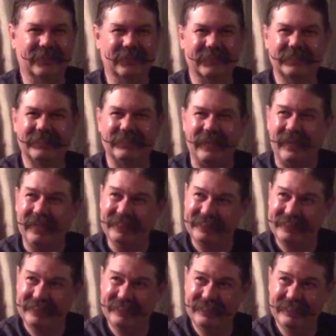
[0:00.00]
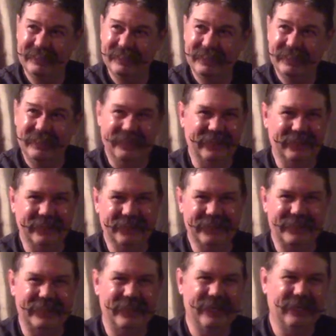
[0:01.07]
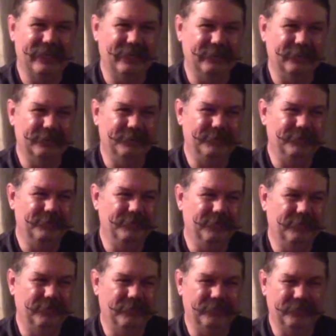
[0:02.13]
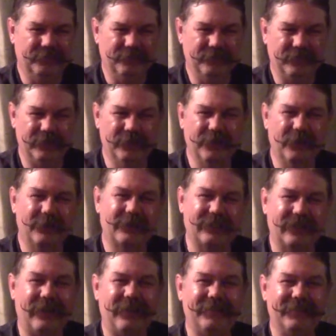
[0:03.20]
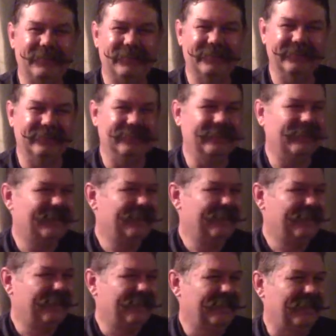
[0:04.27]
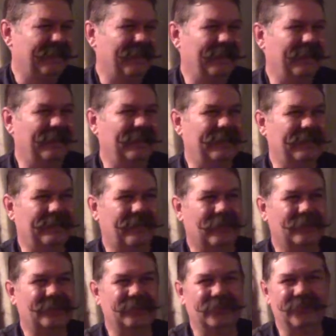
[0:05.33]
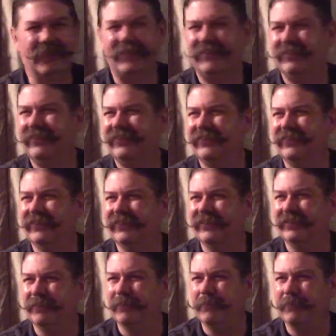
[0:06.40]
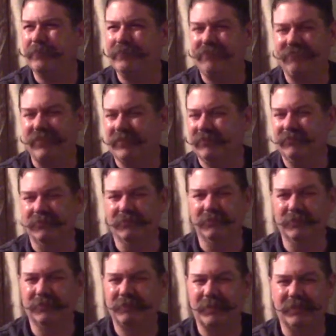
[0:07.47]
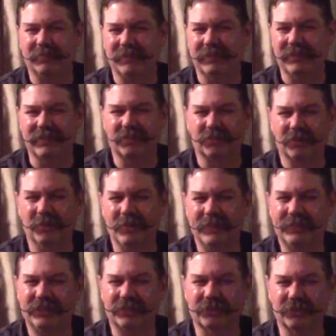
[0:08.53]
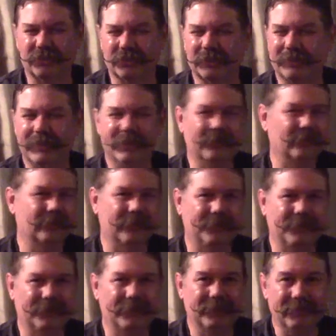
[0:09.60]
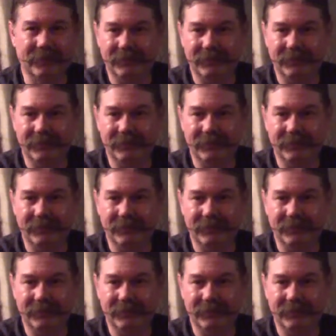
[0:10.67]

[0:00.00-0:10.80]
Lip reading: Ersatz, and it was a Yugoslavian cartoon. I don't know, it was probably like Croatian or Serbian or something, but